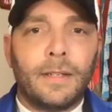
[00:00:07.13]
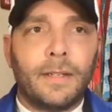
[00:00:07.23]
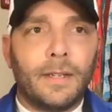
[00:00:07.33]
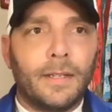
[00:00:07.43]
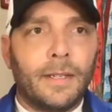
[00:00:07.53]

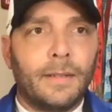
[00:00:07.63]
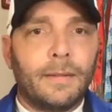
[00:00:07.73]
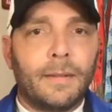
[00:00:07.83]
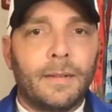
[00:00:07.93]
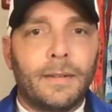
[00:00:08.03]
Not yet.
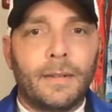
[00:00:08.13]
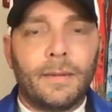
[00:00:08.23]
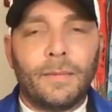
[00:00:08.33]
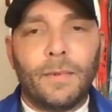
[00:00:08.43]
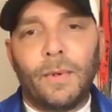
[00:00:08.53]

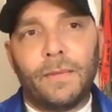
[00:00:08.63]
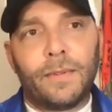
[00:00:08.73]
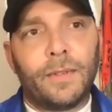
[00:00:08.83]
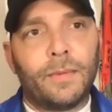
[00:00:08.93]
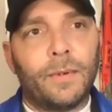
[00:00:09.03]
We'll wait
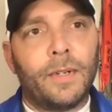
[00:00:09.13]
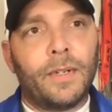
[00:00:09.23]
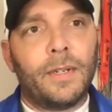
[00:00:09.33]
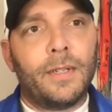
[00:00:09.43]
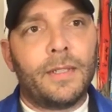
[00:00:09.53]
for just
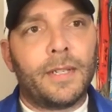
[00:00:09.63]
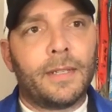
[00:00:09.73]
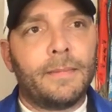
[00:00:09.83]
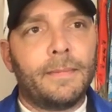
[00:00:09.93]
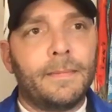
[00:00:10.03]
1
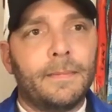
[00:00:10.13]
second.